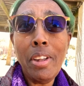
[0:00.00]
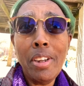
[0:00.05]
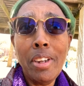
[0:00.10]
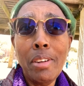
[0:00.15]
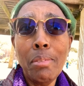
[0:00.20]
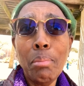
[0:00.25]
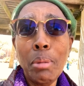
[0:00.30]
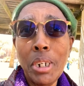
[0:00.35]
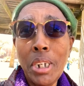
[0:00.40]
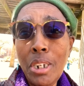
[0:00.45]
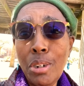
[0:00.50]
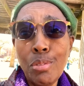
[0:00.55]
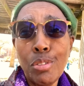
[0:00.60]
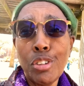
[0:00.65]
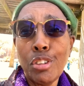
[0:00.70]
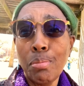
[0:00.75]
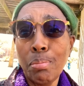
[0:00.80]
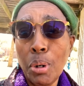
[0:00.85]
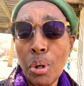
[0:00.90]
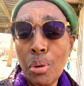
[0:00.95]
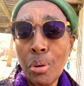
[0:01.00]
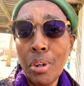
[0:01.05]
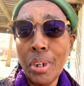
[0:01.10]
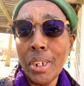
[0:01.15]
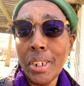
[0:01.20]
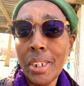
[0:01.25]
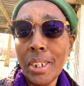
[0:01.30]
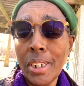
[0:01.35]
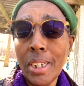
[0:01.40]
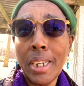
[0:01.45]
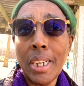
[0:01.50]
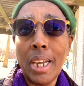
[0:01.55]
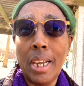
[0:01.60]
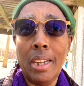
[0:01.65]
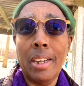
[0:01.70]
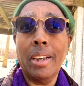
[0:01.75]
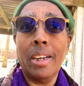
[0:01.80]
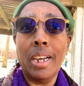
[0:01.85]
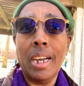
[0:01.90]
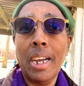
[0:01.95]
But he was born
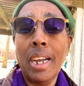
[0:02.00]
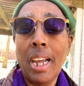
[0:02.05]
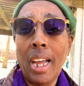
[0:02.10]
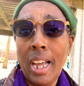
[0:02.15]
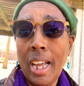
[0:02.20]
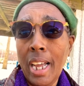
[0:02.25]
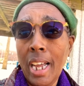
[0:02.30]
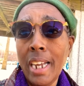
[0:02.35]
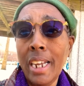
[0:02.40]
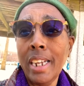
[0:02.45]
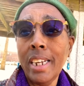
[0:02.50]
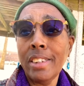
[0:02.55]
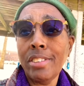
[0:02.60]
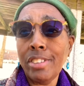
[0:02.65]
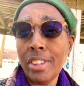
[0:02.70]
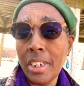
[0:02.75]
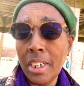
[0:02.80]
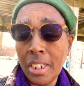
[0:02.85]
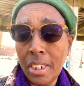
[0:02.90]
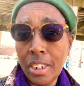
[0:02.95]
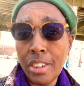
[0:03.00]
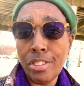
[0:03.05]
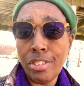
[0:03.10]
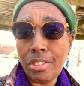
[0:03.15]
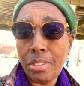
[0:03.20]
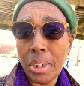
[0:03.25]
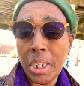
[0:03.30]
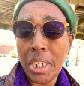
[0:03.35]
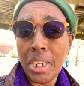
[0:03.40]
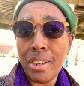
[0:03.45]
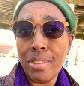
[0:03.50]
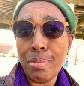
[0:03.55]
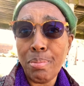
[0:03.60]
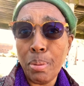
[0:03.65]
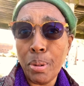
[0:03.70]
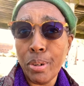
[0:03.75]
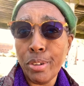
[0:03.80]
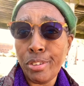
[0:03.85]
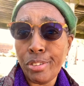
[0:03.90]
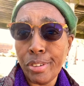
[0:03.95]
as an enslaved
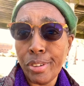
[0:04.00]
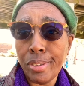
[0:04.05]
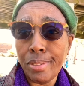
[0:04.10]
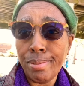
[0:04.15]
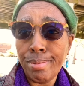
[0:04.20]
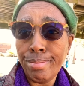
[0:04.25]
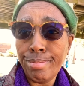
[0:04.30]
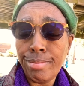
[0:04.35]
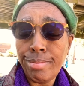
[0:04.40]
person.